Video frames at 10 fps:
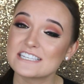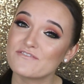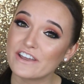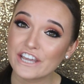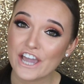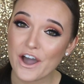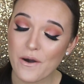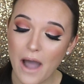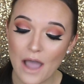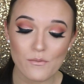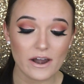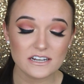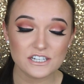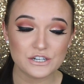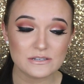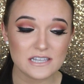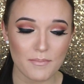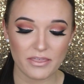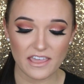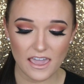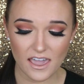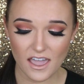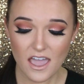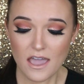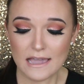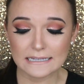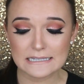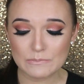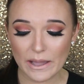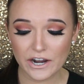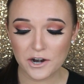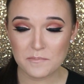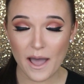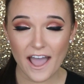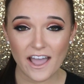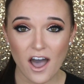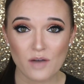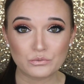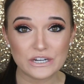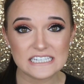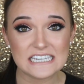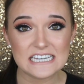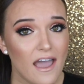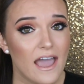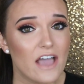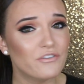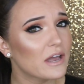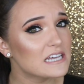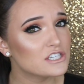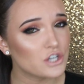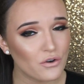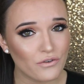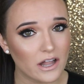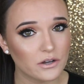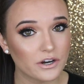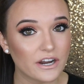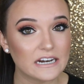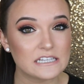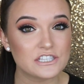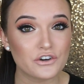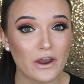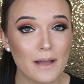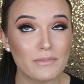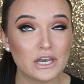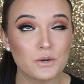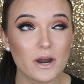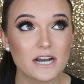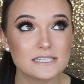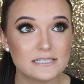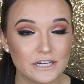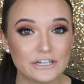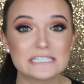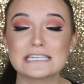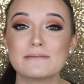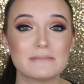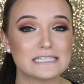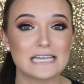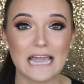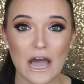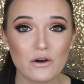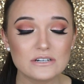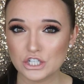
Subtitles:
video, I wanted to do something inspired by Amrezy. If you guys don't follow her on Instagram, then you are seriously missing out.